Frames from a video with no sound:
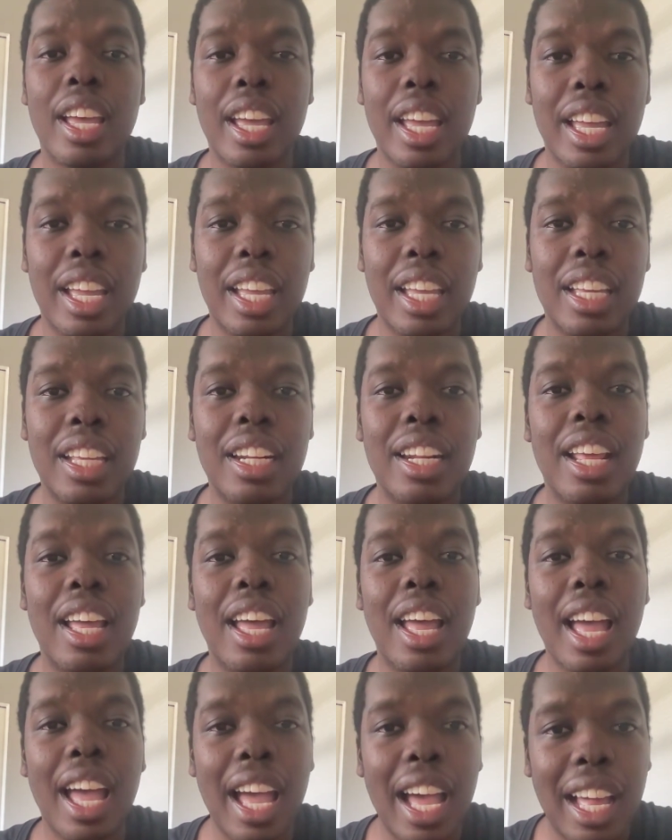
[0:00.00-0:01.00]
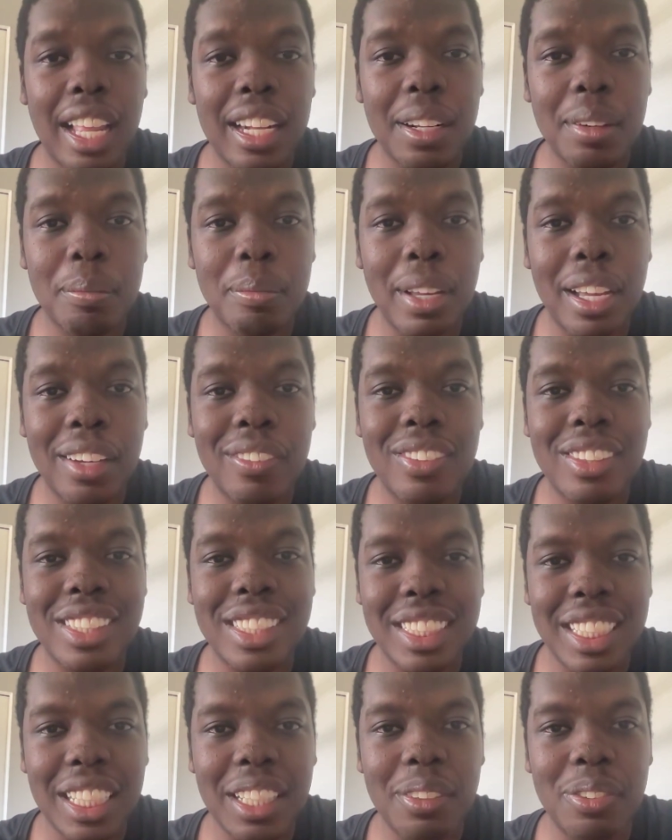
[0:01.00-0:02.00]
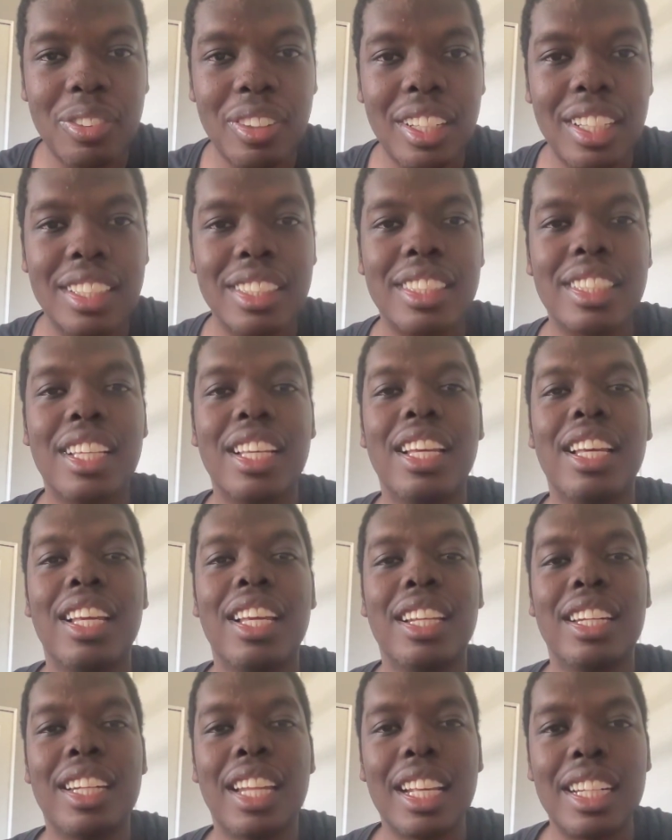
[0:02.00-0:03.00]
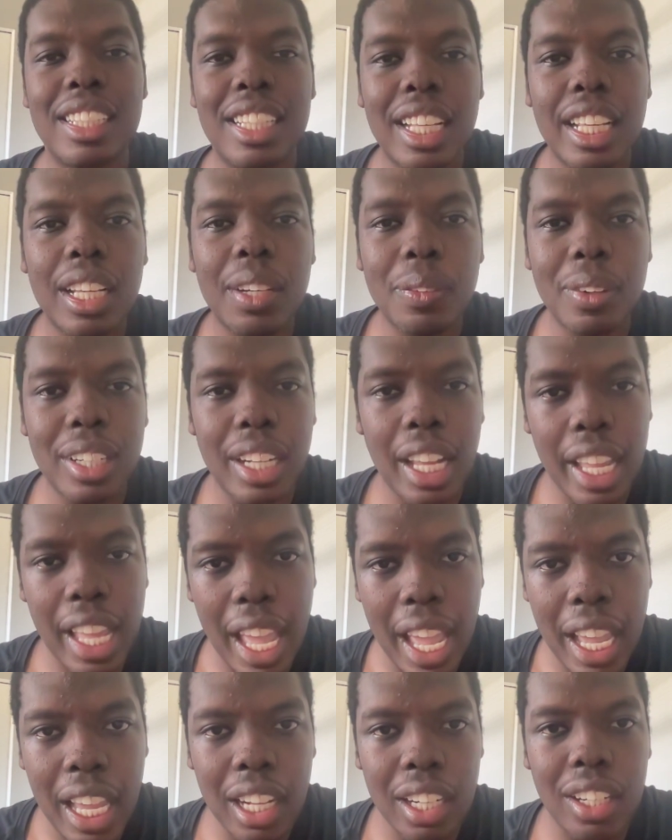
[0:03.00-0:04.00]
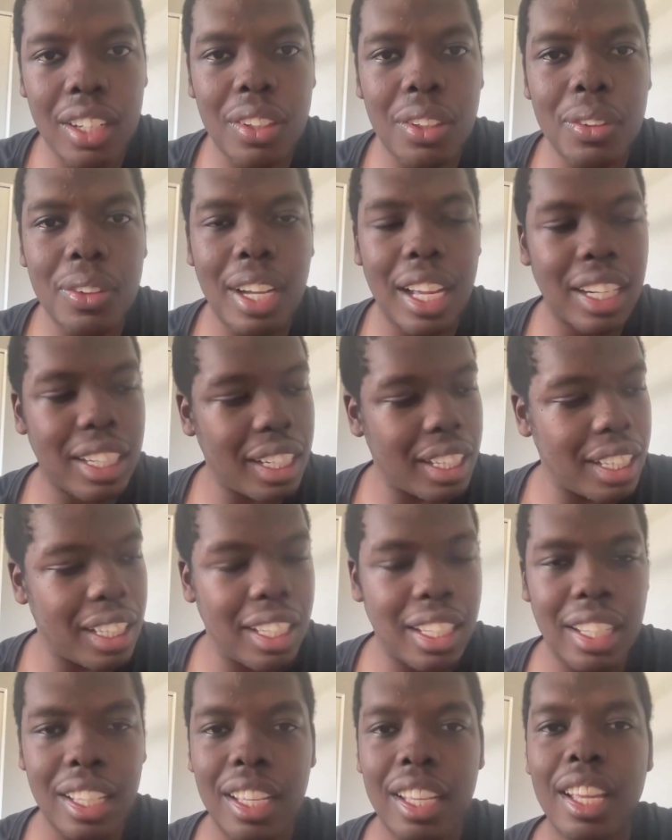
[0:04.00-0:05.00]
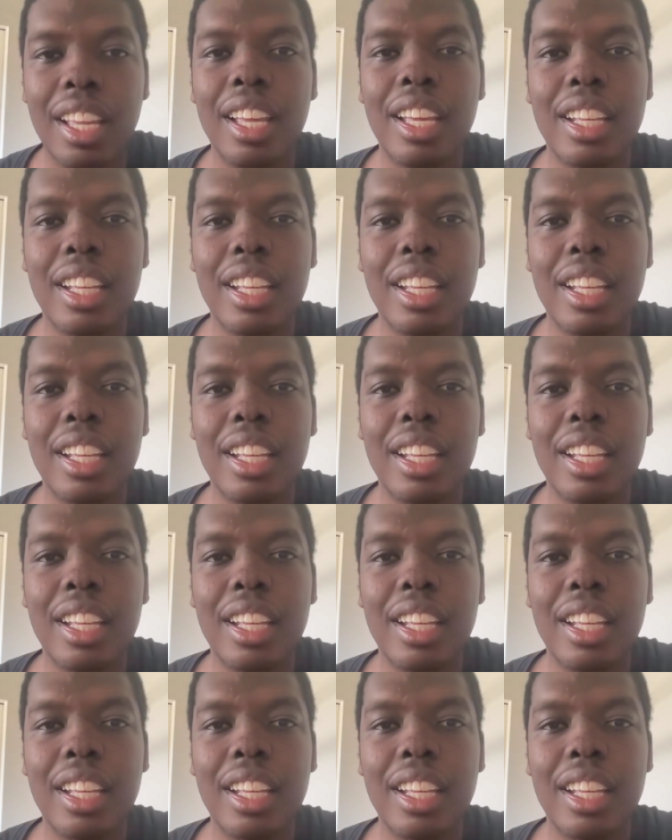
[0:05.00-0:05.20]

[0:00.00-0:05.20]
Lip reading: And Alabama's defense, they did what they had to do at the end.